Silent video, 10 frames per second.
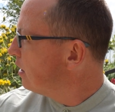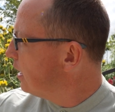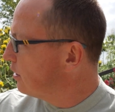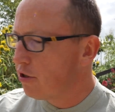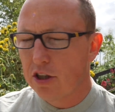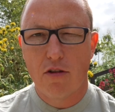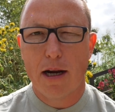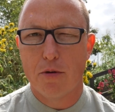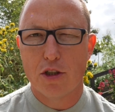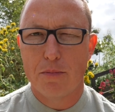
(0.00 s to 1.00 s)
They're just a
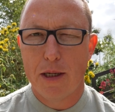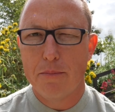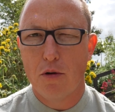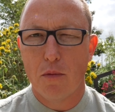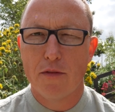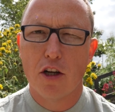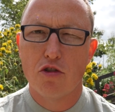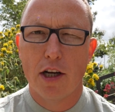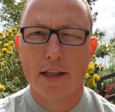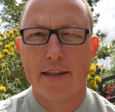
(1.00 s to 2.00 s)
great bunch of people. We've not
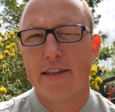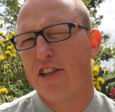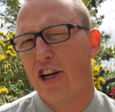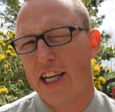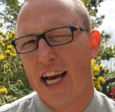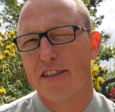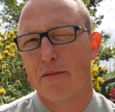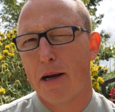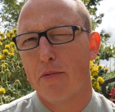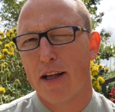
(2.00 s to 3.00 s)
tried the dessert yet, so
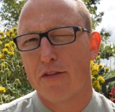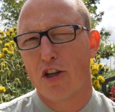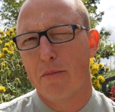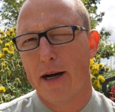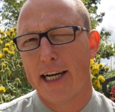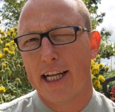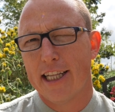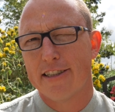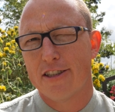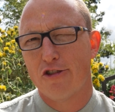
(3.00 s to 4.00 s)
maybe we'll have to come back,
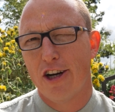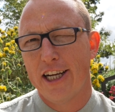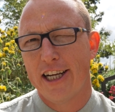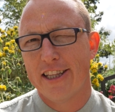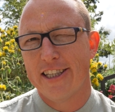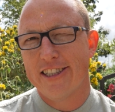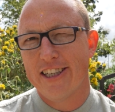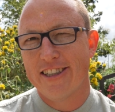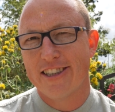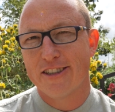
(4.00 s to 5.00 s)
Alex, and try the
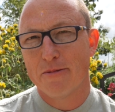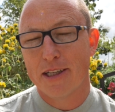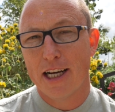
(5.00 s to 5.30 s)
desserts at some